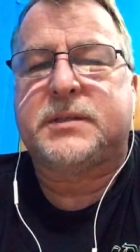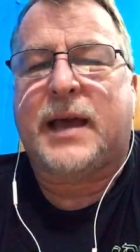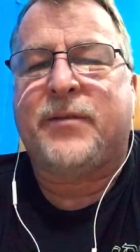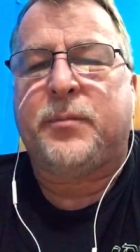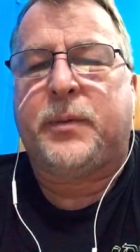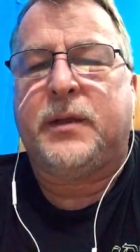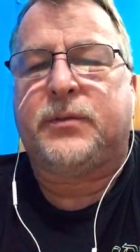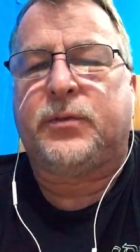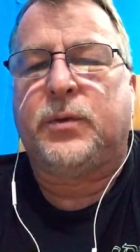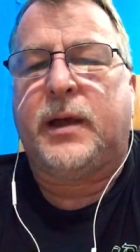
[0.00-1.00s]
haven't been
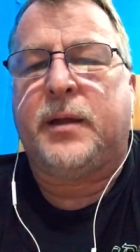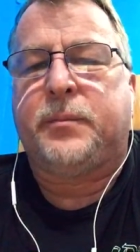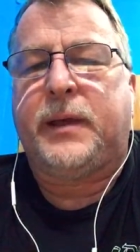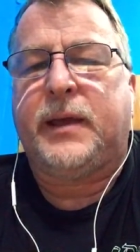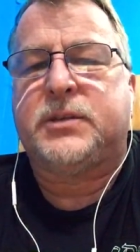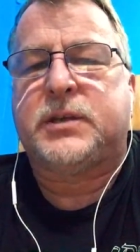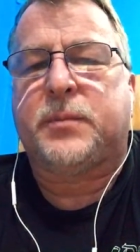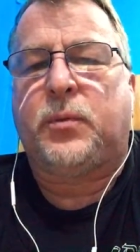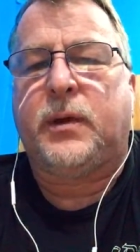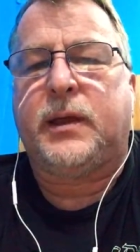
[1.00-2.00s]
through an NPA
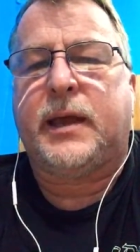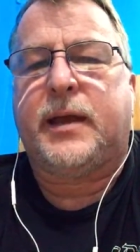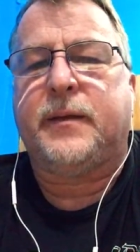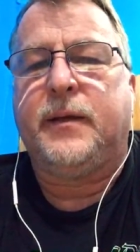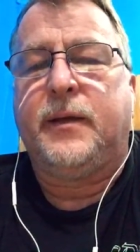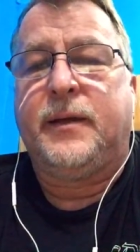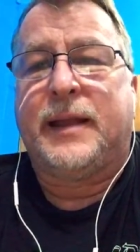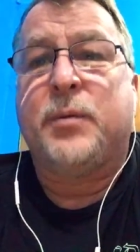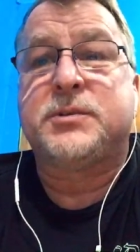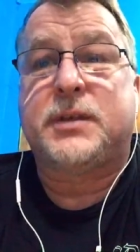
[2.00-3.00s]
checkpoint yet.
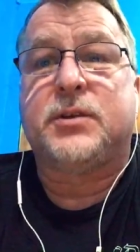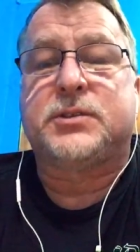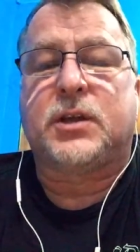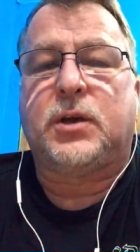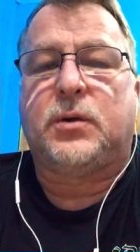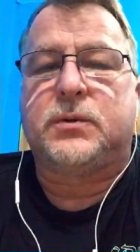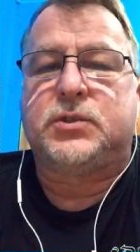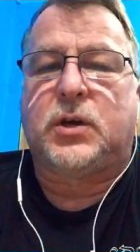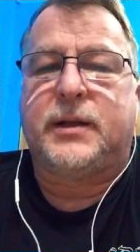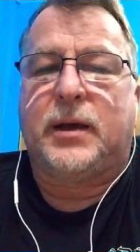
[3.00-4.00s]
That was years ago,
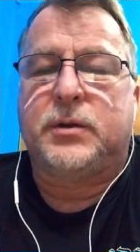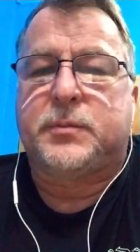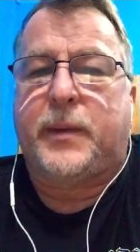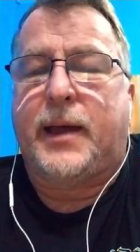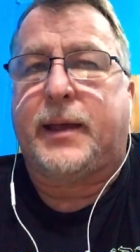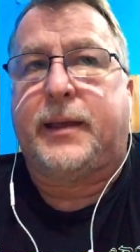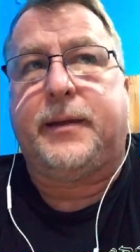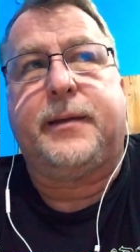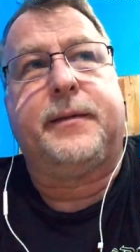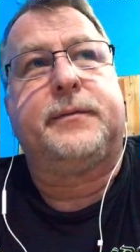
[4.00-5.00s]
John. That was back
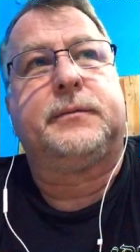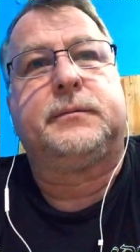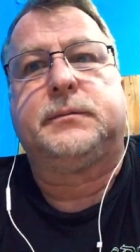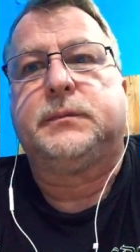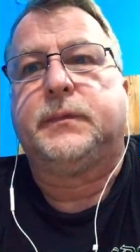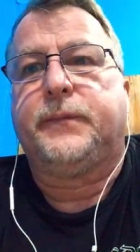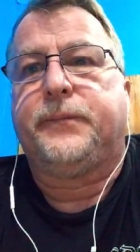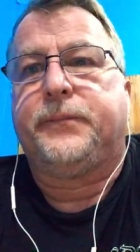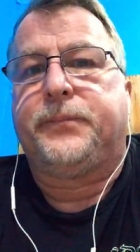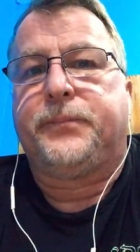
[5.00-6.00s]
in
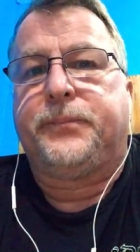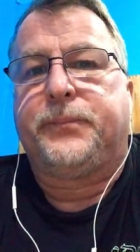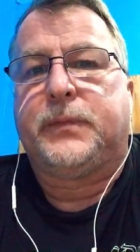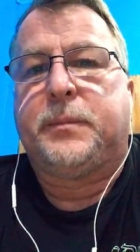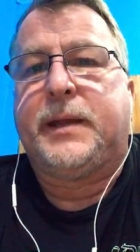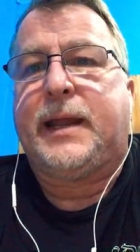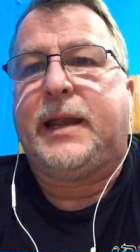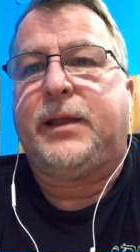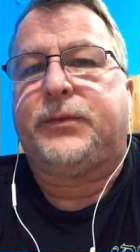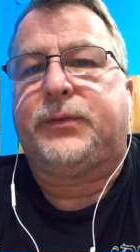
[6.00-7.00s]
the
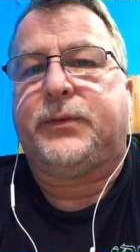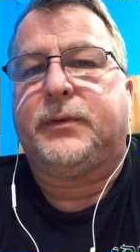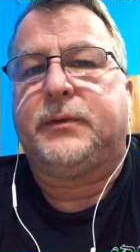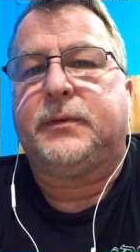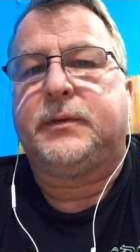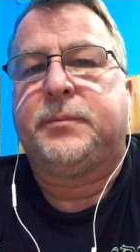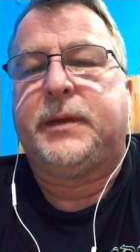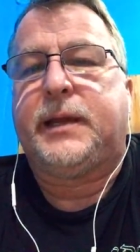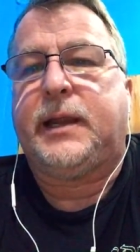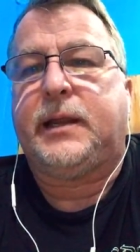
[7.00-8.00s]
mid-'80s. The
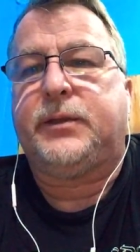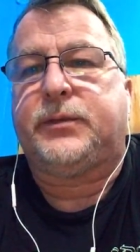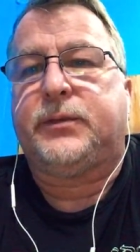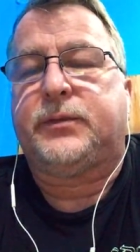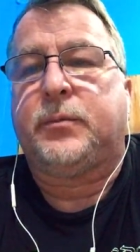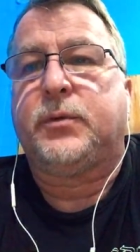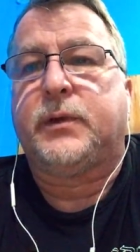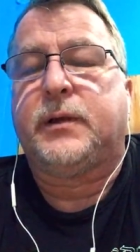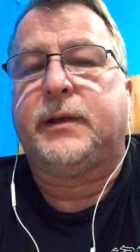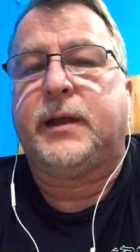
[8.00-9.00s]
mid-'80s, somewhere
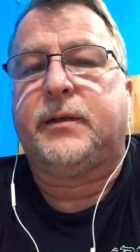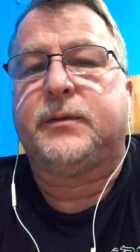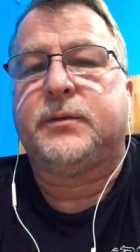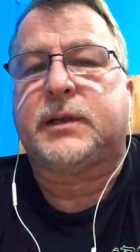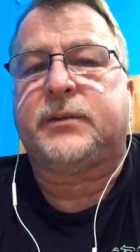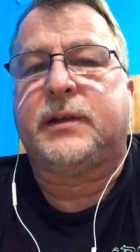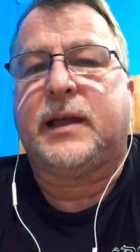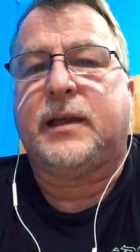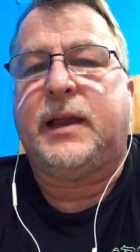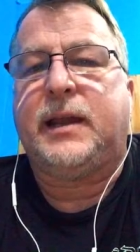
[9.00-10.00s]
around there. It was like around
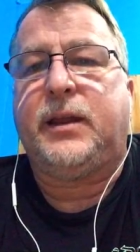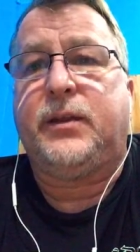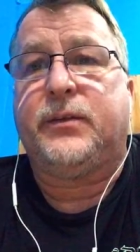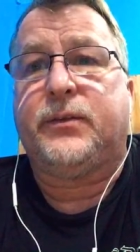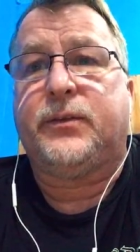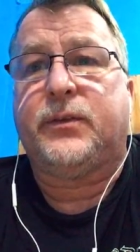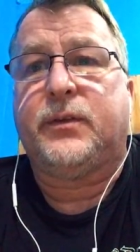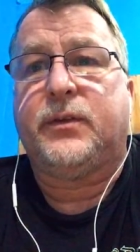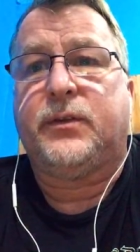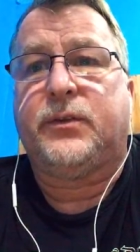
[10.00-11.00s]

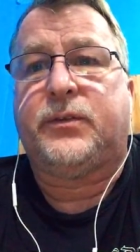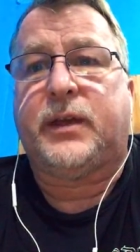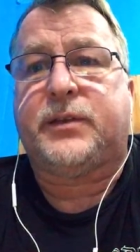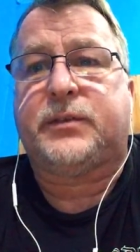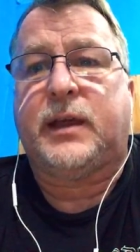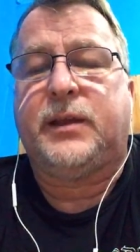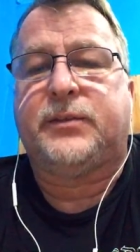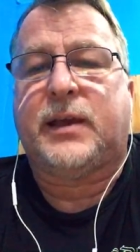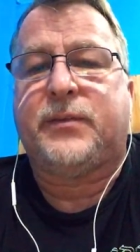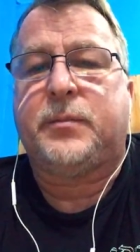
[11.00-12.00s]
86,
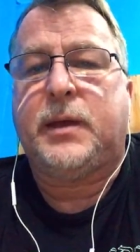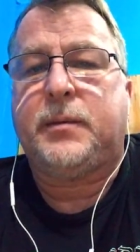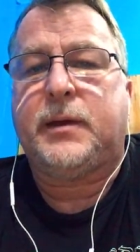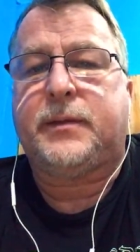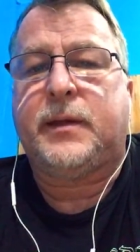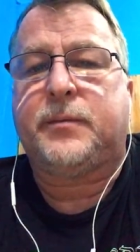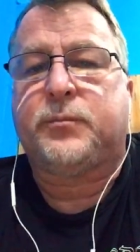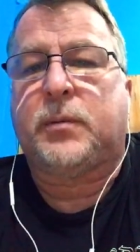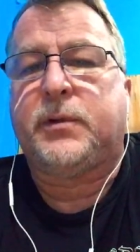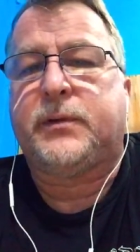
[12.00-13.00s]
87 maybe, I think.
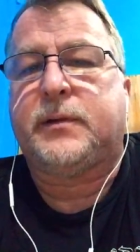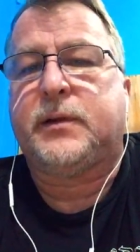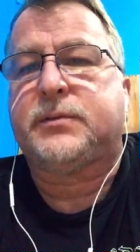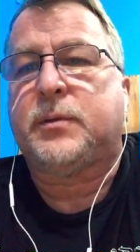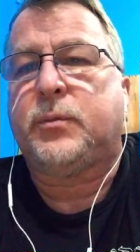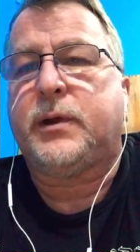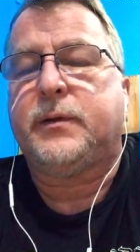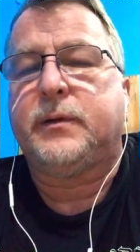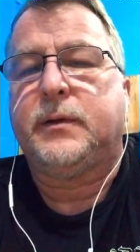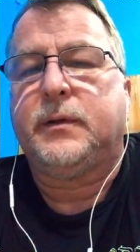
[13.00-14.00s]
Probably around there somewhere.
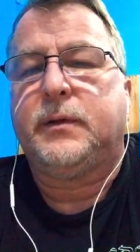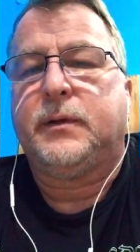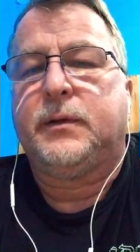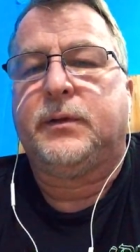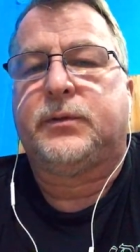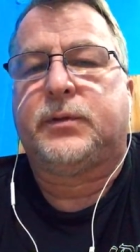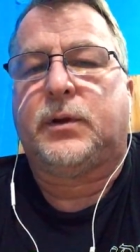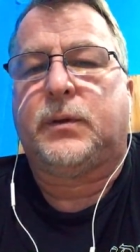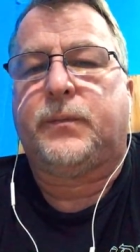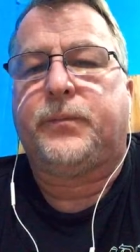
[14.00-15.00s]

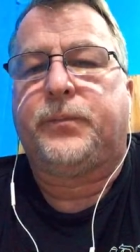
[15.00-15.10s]
So,